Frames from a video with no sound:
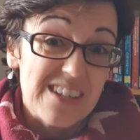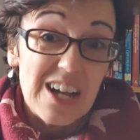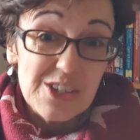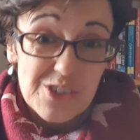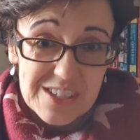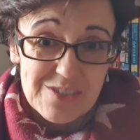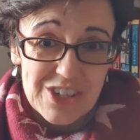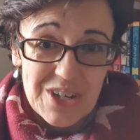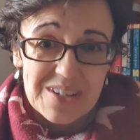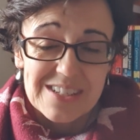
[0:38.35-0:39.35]
hundreds of
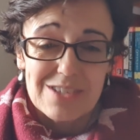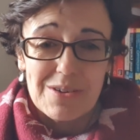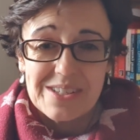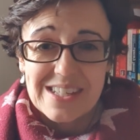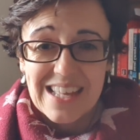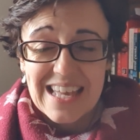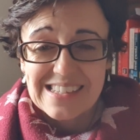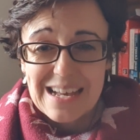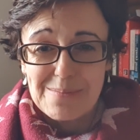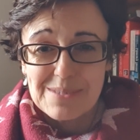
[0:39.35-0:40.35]
students, through sitting
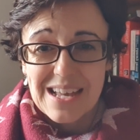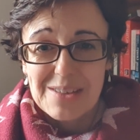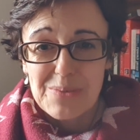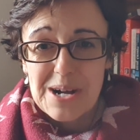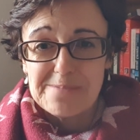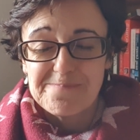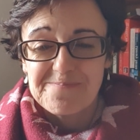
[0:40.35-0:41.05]
exams as well.